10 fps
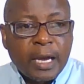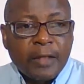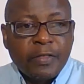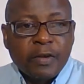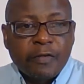
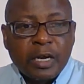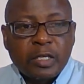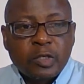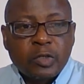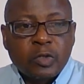and they
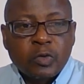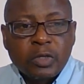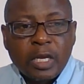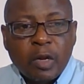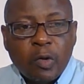cried to
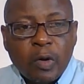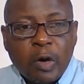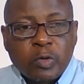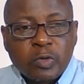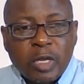the lord
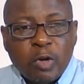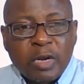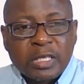out to the lord